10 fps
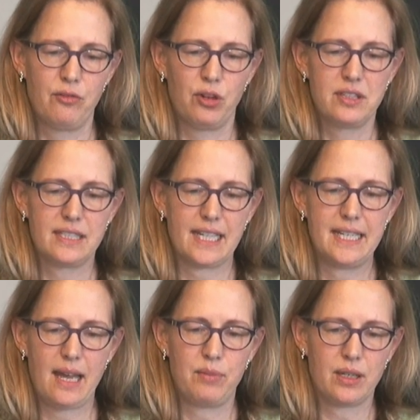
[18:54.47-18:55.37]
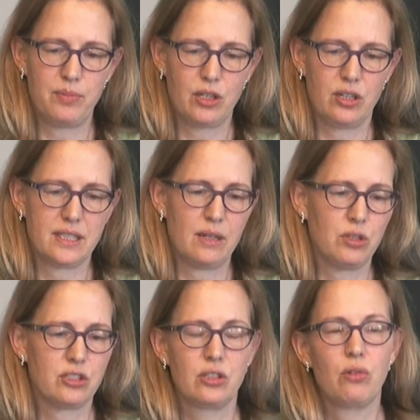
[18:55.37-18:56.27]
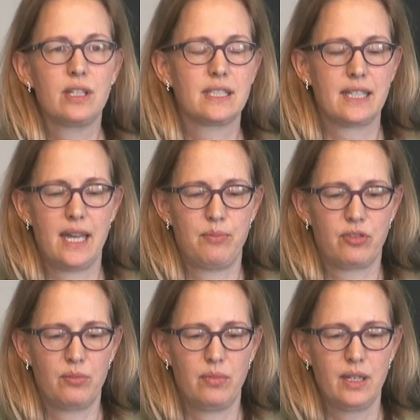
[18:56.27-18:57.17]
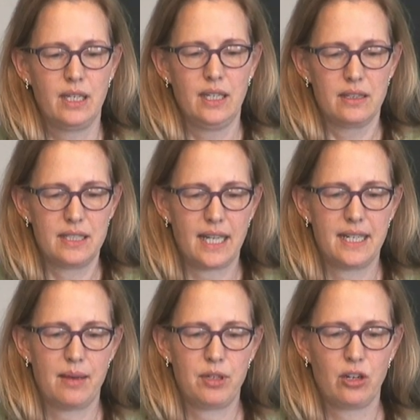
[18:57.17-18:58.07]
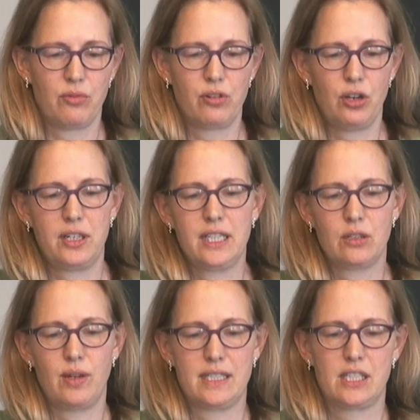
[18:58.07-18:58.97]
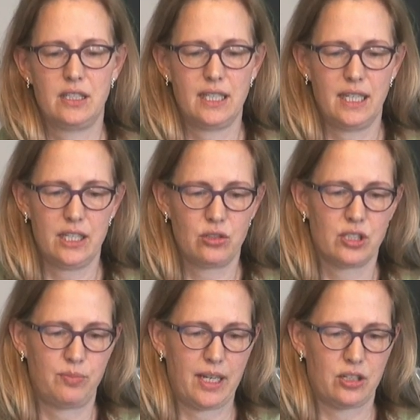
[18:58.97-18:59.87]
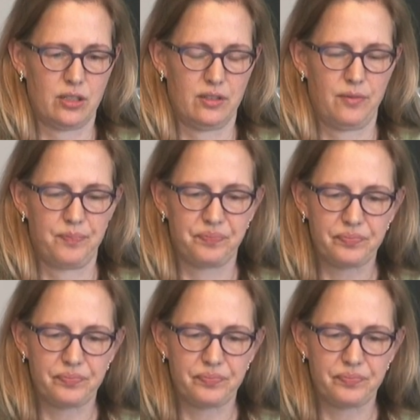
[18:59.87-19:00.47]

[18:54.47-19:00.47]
for this dynamic because there was no escape from the dynamic of learning, questioning, introspection.